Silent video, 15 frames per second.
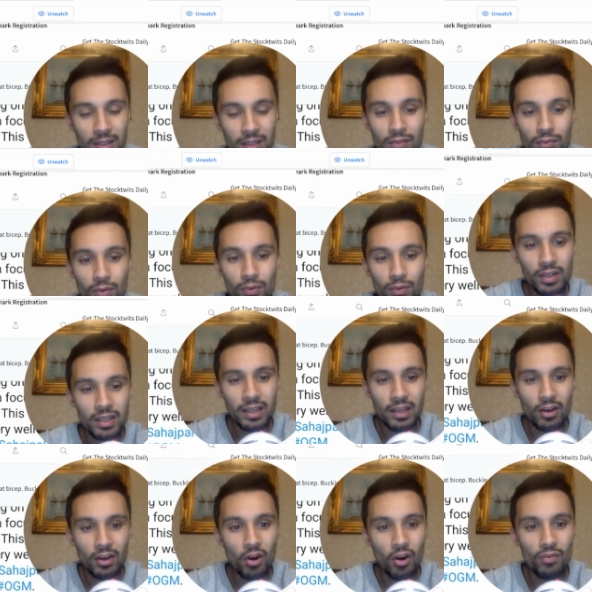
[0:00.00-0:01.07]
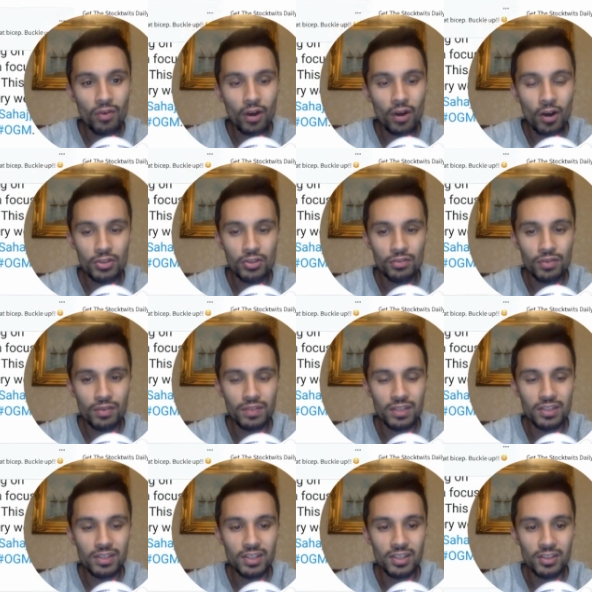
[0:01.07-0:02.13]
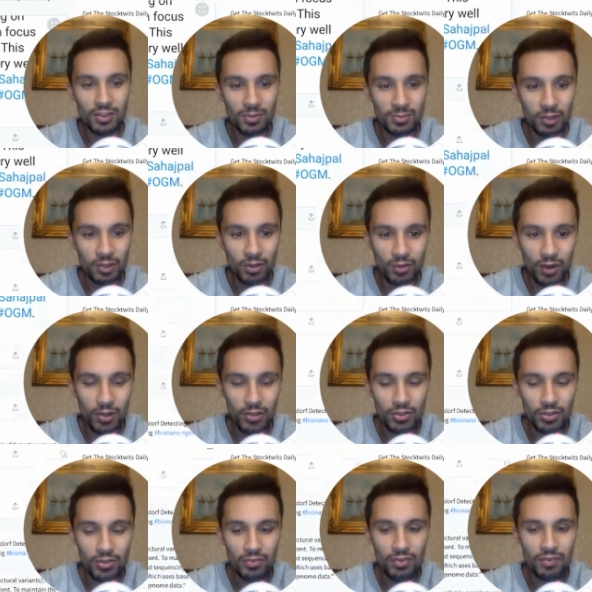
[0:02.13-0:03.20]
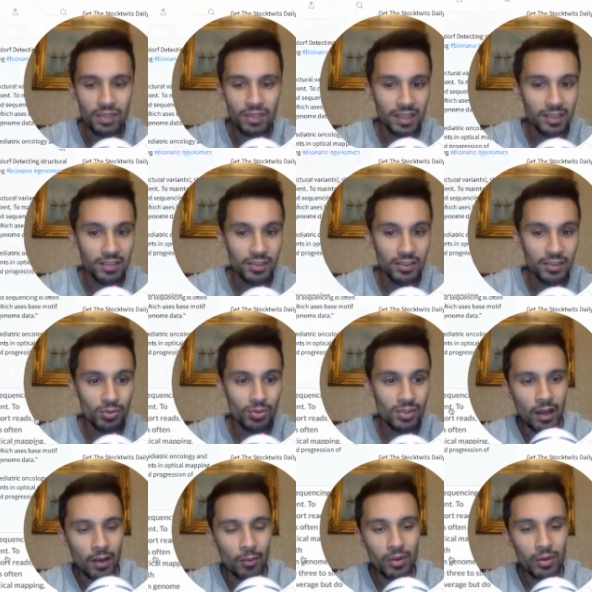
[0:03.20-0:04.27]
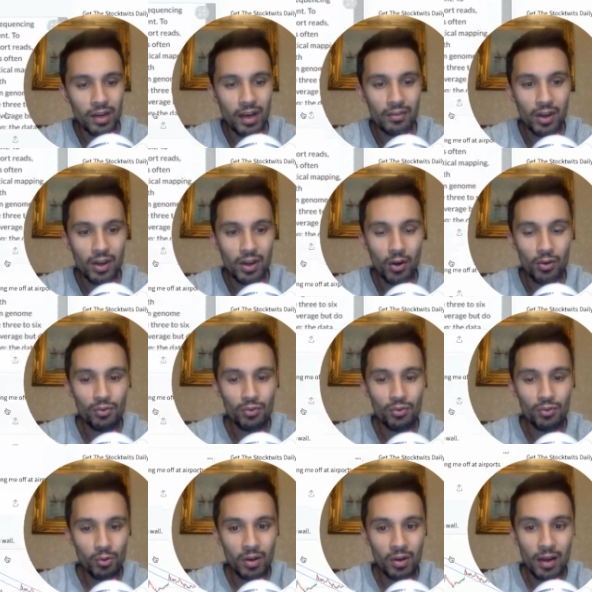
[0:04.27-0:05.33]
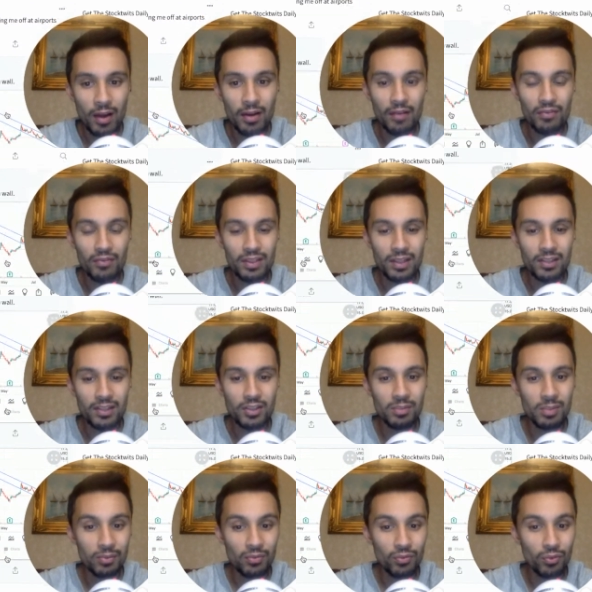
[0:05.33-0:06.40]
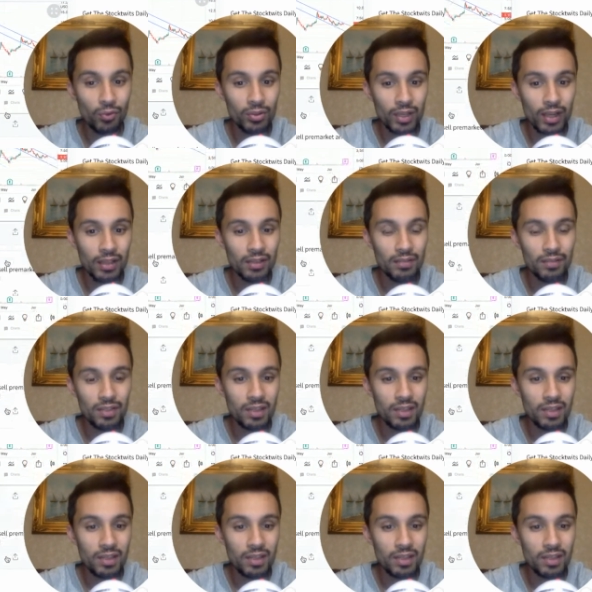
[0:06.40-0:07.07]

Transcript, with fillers: believe we're going to hit over 150 systems, over 150 installs, and we're going to have that overall. And I think that's going to be before the end of the